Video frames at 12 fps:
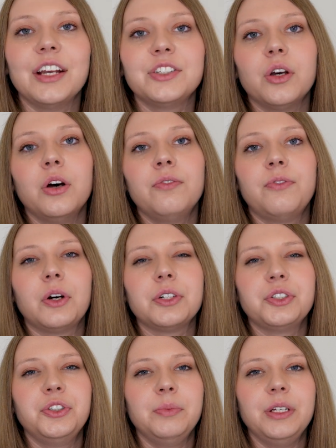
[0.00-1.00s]
I saw far
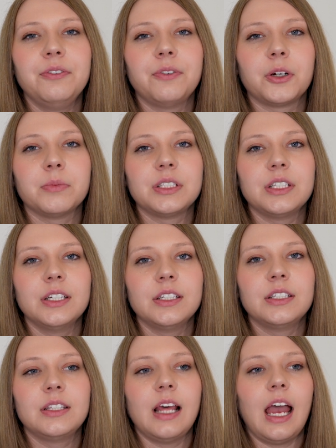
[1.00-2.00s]
too many pharmacists
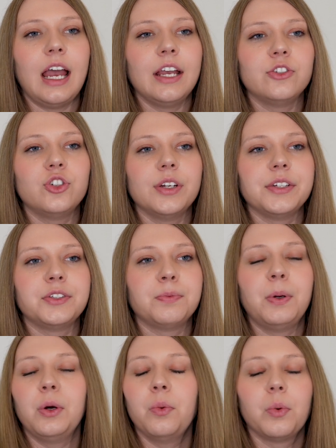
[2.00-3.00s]
that just
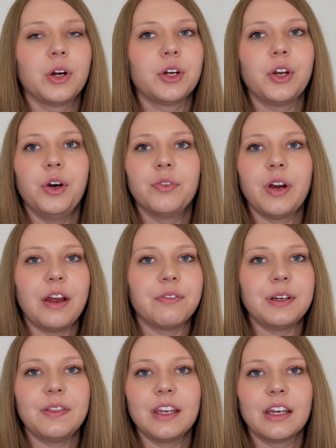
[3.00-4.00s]
put work over
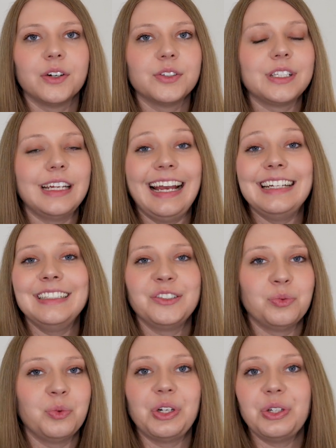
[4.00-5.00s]
everything else, and I
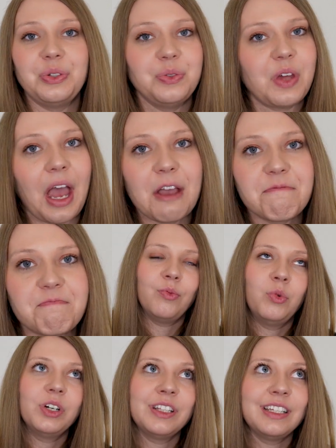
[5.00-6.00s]
didn't want to do that.
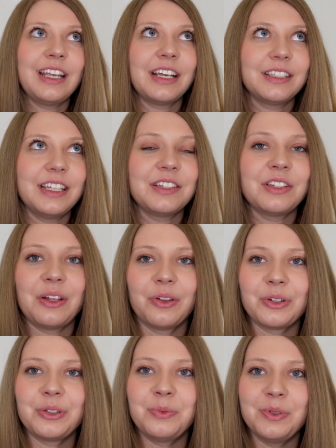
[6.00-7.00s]
One of the next things I
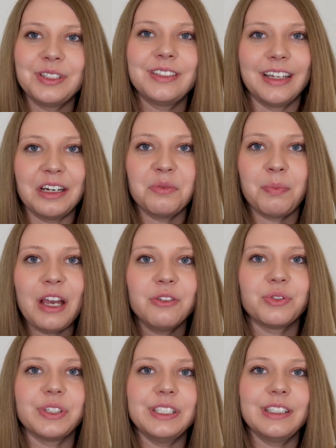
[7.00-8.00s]
learned was setting
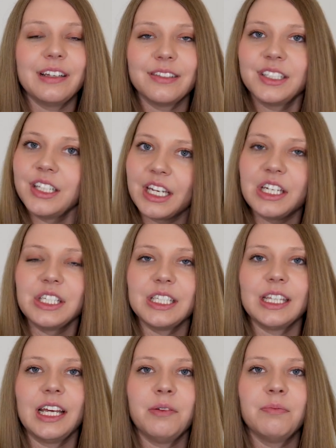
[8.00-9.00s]
boundaries and sticking
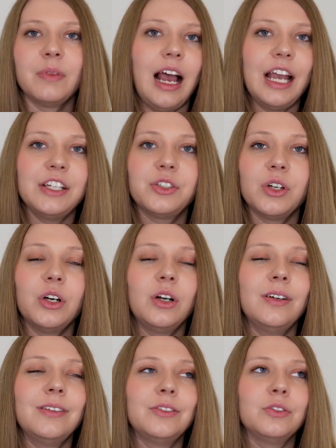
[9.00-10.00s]
to them. I
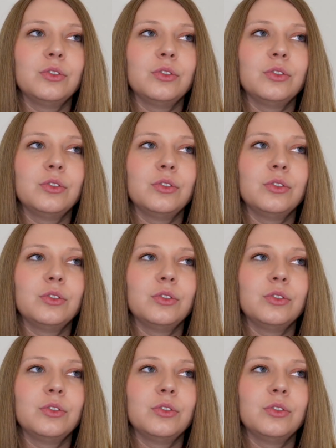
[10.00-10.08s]
saw